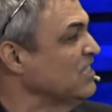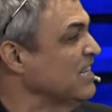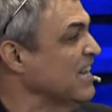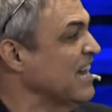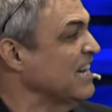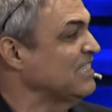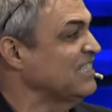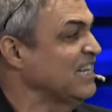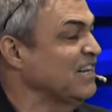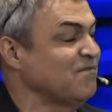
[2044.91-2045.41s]
and
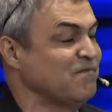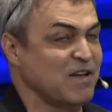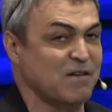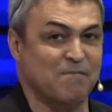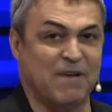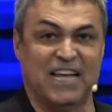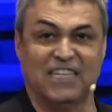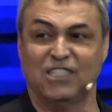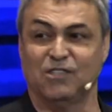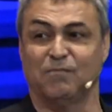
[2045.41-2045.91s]
they sent me a
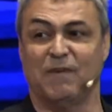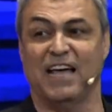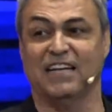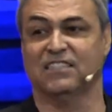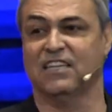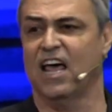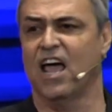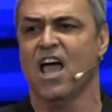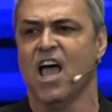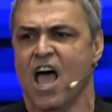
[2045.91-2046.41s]
message back
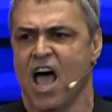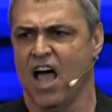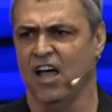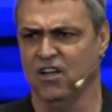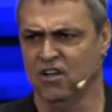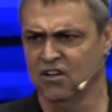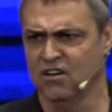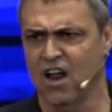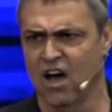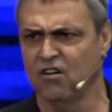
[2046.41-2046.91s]
saying, Hey,
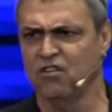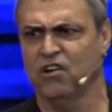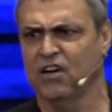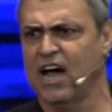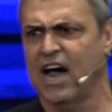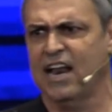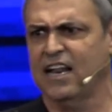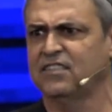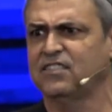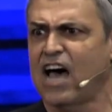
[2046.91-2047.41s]
you know, you
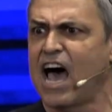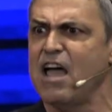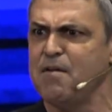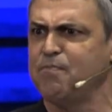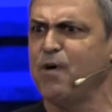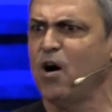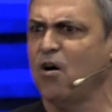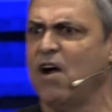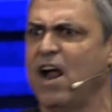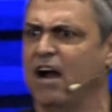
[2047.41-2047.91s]
got a
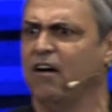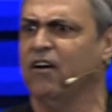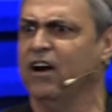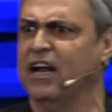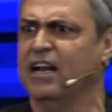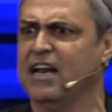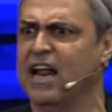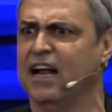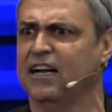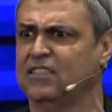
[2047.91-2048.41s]
typo error
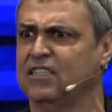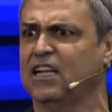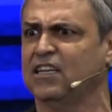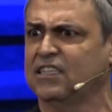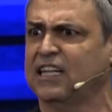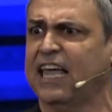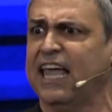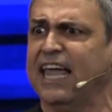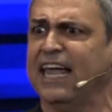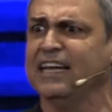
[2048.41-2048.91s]
in there. It says
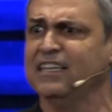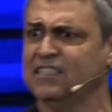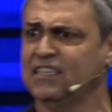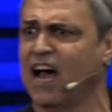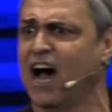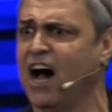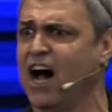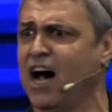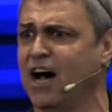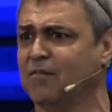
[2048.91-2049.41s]

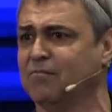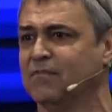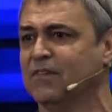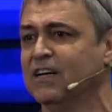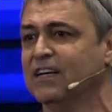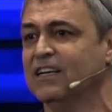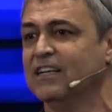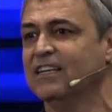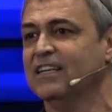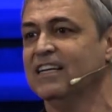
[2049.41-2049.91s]
kingdom.
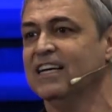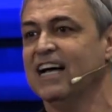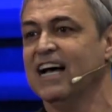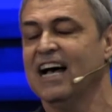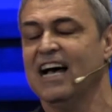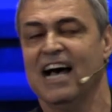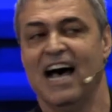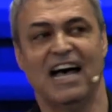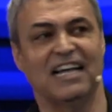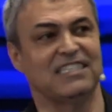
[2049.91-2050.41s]

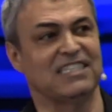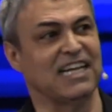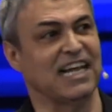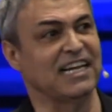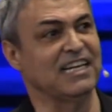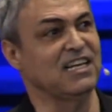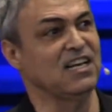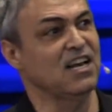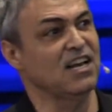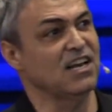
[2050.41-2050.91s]
I
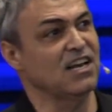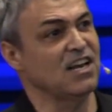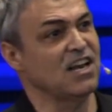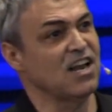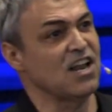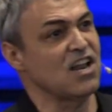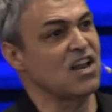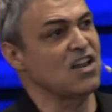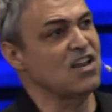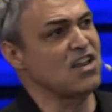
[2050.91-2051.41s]
said,
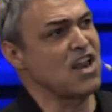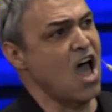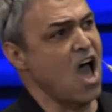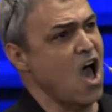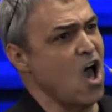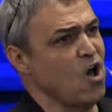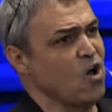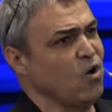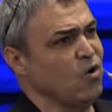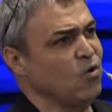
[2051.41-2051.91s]

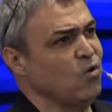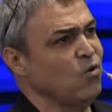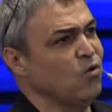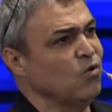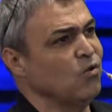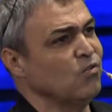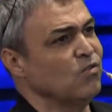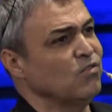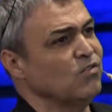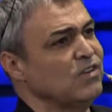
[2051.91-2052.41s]
No,
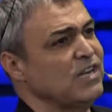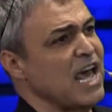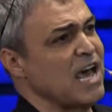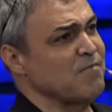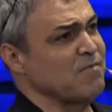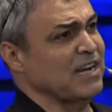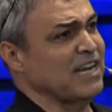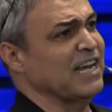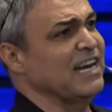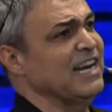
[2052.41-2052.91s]

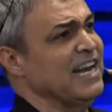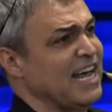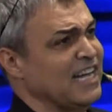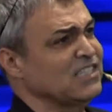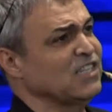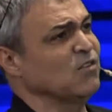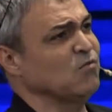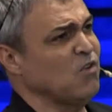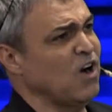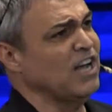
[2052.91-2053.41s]

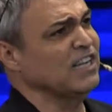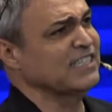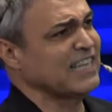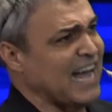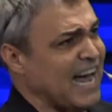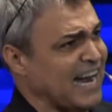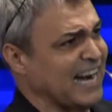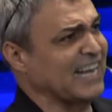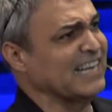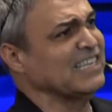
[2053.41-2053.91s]
Nebuchadnezzar was
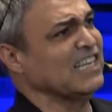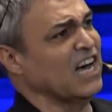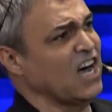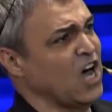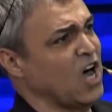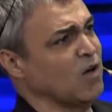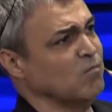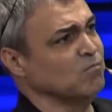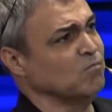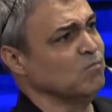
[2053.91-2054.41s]
kind of
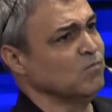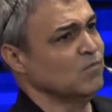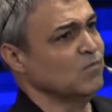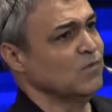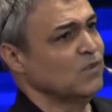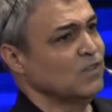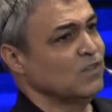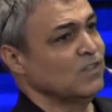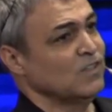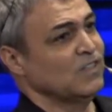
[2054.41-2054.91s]
dumb.
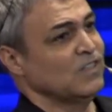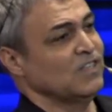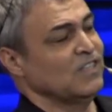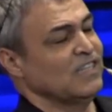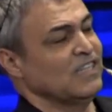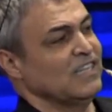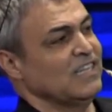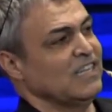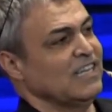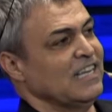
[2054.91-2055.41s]

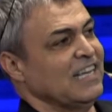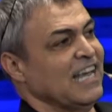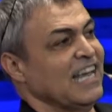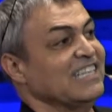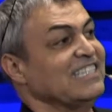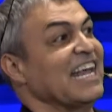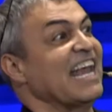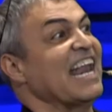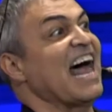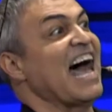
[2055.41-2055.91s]
He
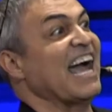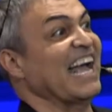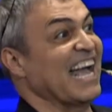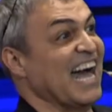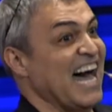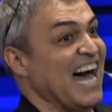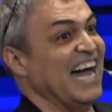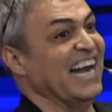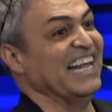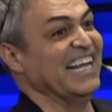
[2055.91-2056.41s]
said, I
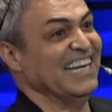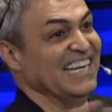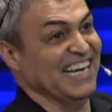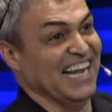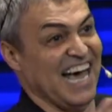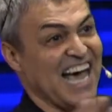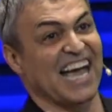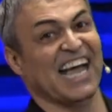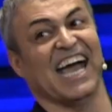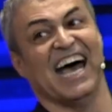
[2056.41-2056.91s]
got it.
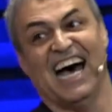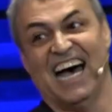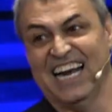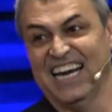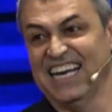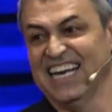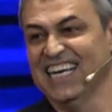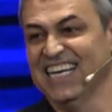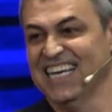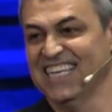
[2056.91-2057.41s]
I got
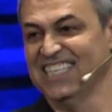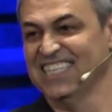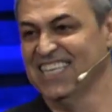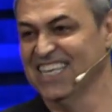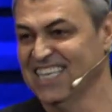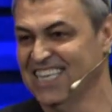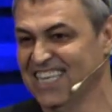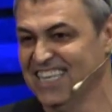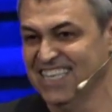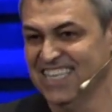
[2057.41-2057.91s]
it. I
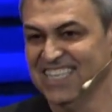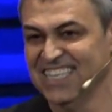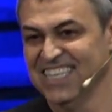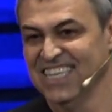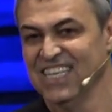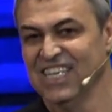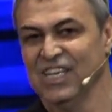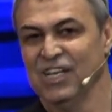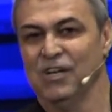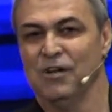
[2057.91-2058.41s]
said,
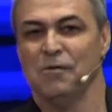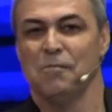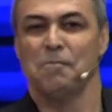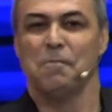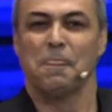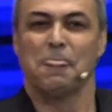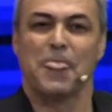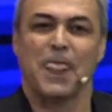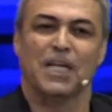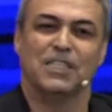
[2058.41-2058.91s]

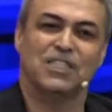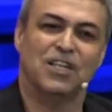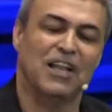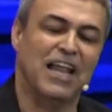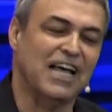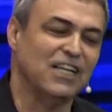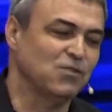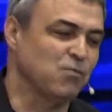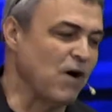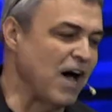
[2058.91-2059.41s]
so
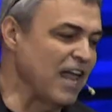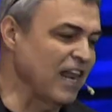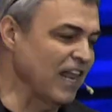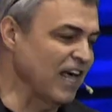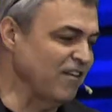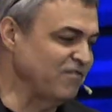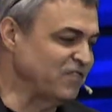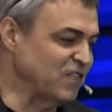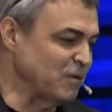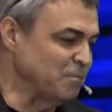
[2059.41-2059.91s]
that's why I
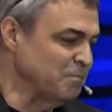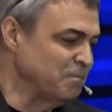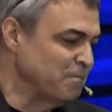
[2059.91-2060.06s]
left it.